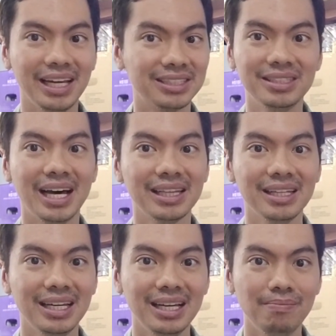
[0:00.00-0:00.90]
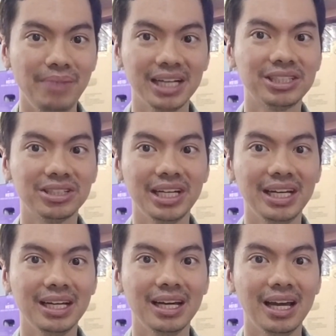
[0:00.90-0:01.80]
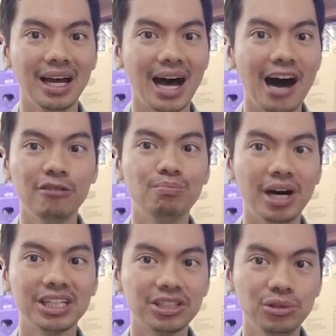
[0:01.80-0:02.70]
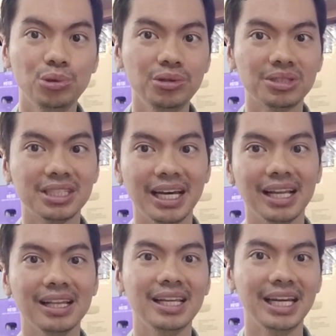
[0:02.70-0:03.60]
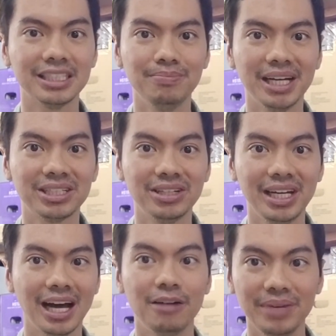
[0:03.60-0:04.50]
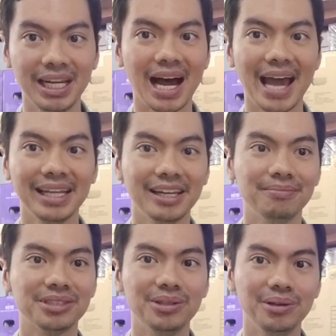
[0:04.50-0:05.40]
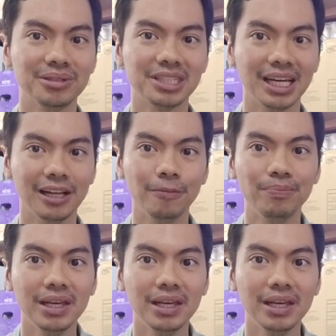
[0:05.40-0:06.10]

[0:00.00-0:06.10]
It's not measuring how much do you sell, it's measuring how many items do you sell.